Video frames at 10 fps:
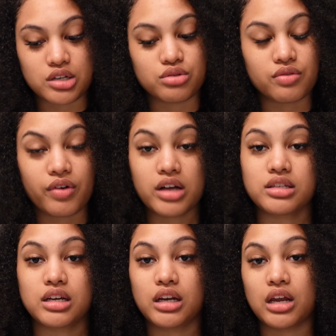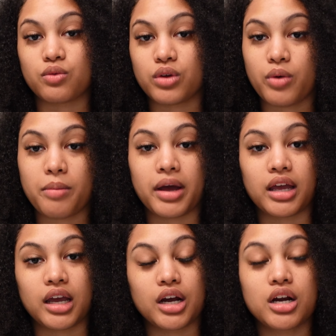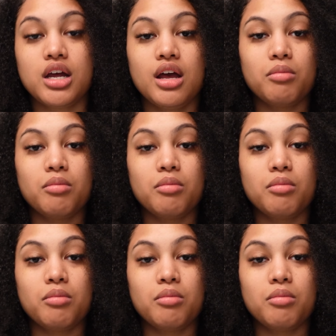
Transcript: use the faucet and re-wet my hair.